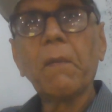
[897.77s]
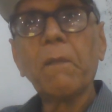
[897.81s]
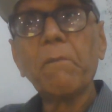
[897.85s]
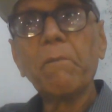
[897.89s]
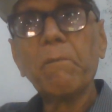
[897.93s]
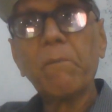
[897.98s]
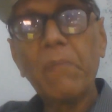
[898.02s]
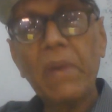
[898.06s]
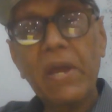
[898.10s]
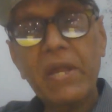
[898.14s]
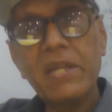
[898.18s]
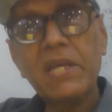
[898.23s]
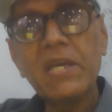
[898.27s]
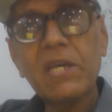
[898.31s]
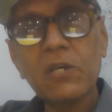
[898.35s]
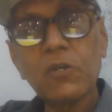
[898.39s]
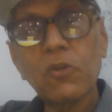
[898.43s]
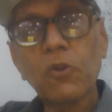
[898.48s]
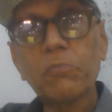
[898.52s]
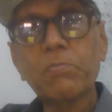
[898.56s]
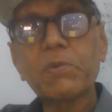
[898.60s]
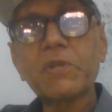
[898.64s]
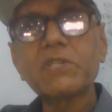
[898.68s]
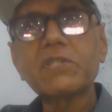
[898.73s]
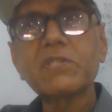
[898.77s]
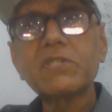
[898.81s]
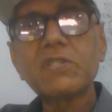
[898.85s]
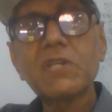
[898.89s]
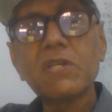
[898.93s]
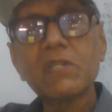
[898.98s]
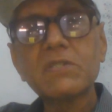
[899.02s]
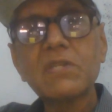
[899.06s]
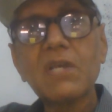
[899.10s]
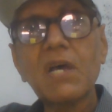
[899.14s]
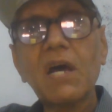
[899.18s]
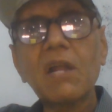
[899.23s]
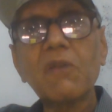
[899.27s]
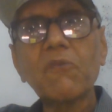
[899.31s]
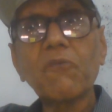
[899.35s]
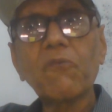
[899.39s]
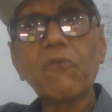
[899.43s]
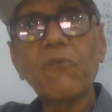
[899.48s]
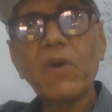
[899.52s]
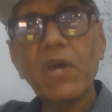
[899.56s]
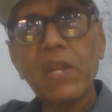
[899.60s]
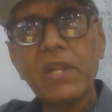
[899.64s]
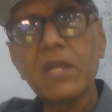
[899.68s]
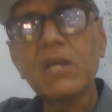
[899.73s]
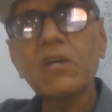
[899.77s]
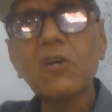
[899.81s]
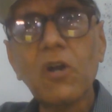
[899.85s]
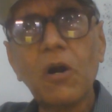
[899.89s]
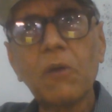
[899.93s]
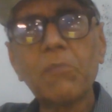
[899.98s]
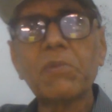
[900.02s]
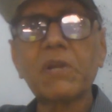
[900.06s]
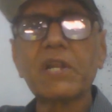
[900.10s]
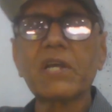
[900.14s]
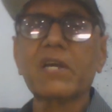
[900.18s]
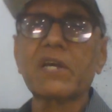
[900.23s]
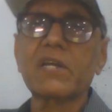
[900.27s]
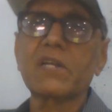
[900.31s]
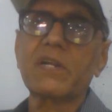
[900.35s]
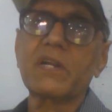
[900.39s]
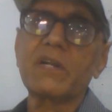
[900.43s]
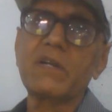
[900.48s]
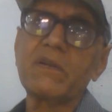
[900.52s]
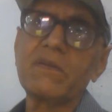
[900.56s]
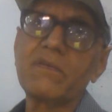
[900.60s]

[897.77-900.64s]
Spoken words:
Many group decisions are very complicated,